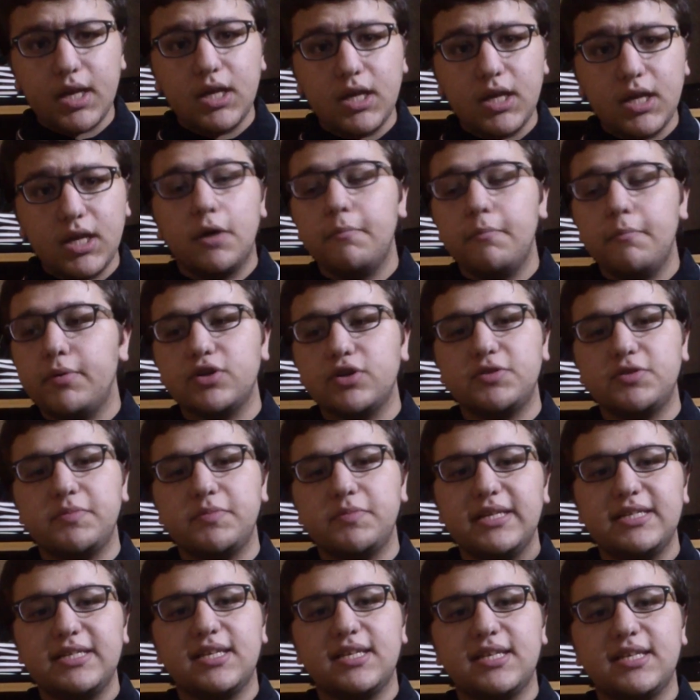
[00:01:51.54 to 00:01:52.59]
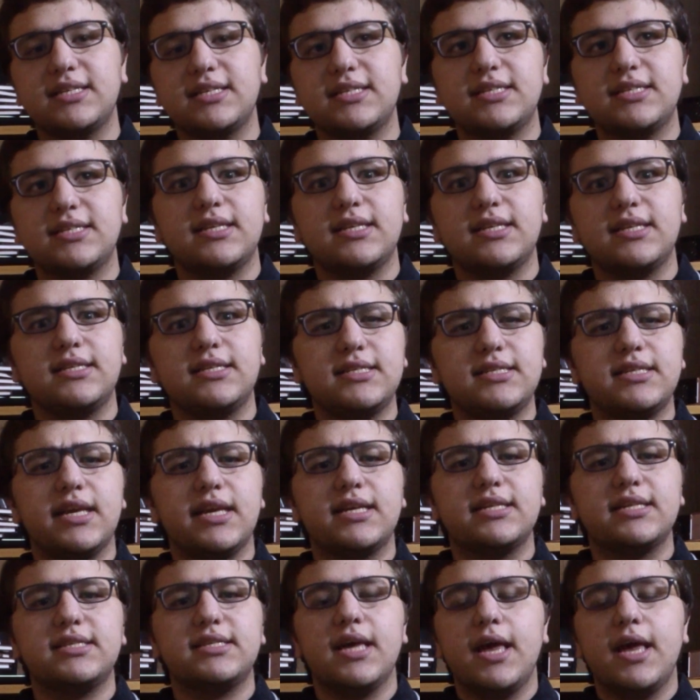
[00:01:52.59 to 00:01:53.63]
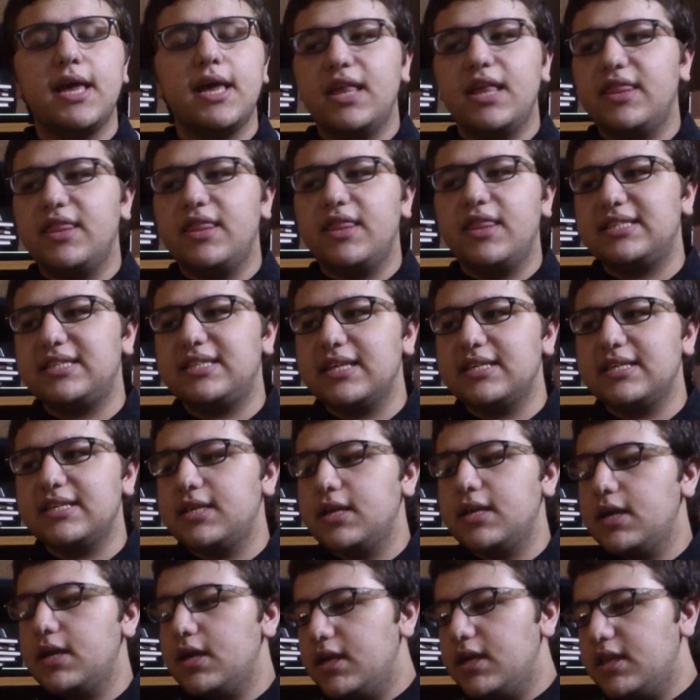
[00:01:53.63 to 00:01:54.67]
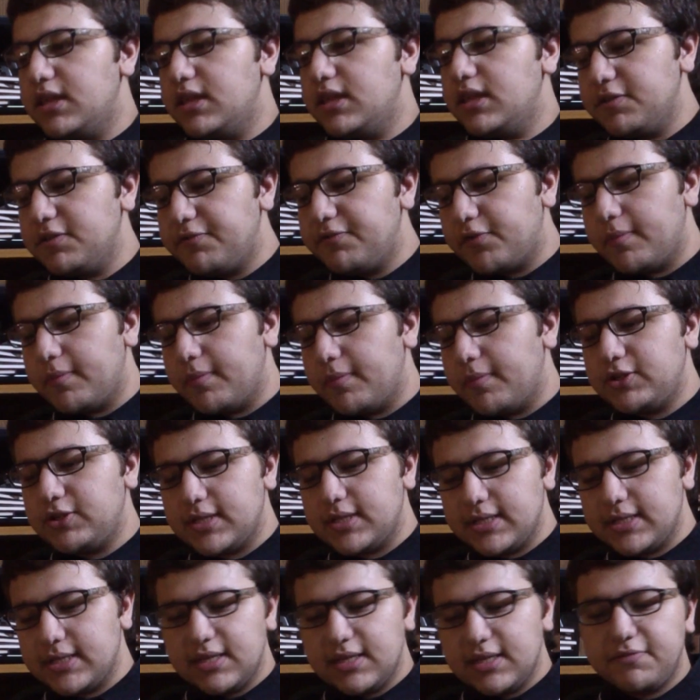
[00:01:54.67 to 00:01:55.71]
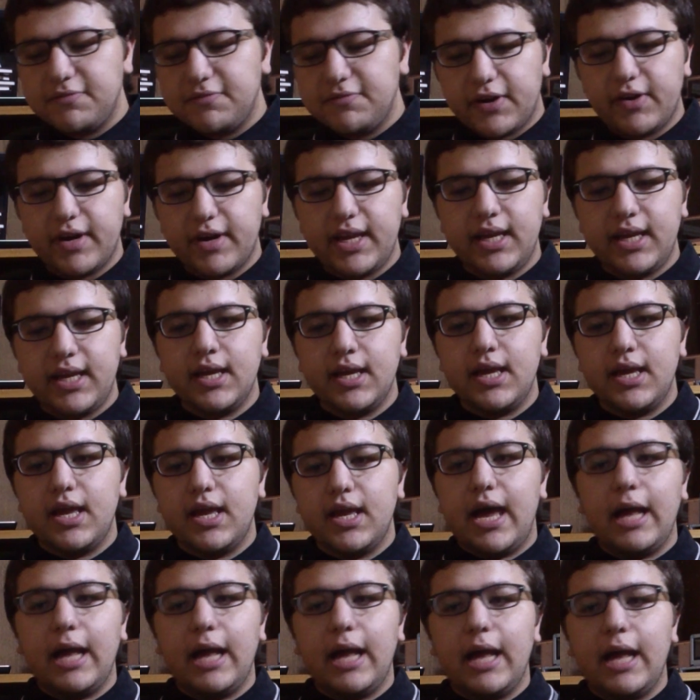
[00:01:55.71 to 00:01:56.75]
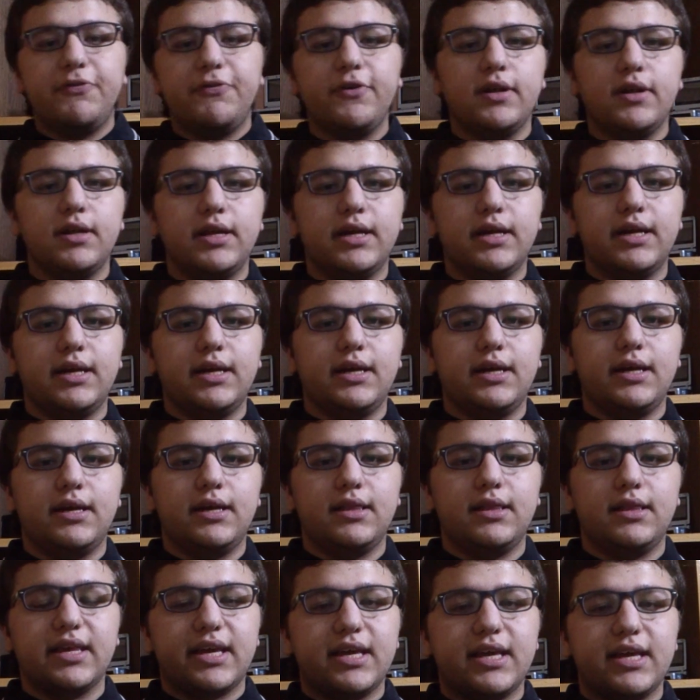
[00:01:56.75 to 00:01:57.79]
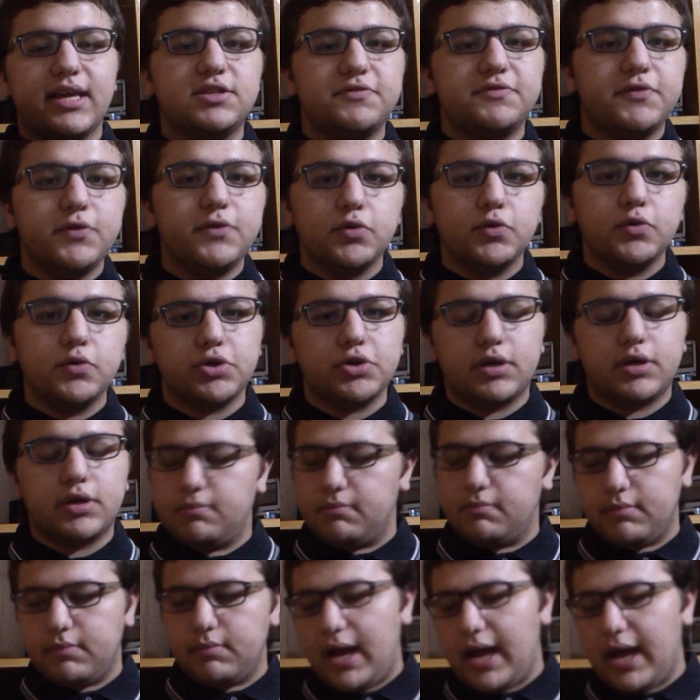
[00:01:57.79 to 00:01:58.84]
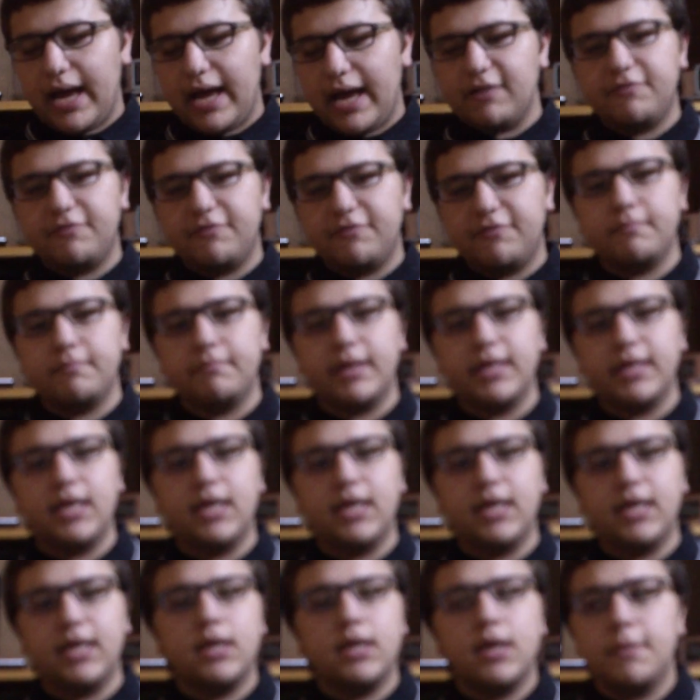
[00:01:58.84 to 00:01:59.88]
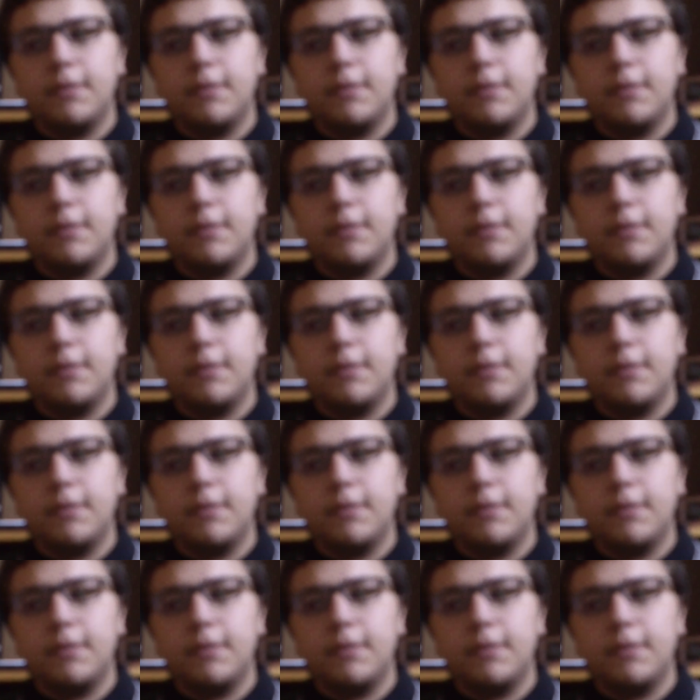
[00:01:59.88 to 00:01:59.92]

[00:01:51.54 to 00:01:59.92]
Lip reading: numbers, many statistics that says this information isn't very helpful in the kid's future. I have many